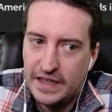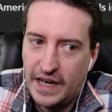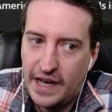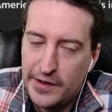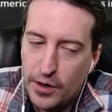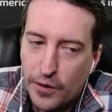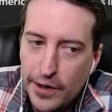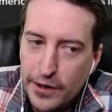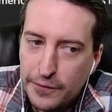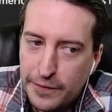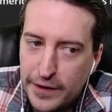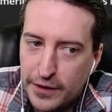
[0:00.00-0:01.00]
And the oil
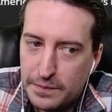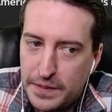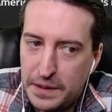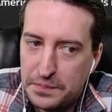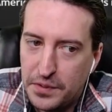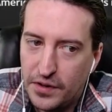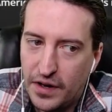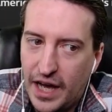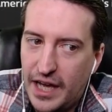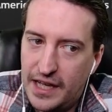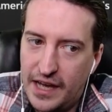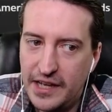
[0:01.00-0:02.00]
field people,
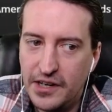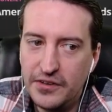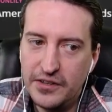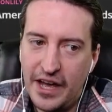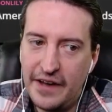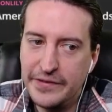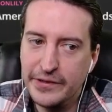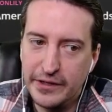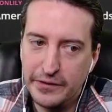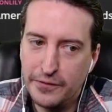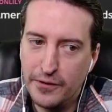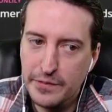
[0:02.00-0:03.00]
I don't have to
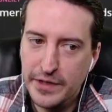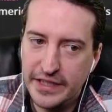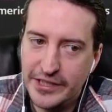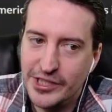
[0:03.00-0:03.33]
inform you this,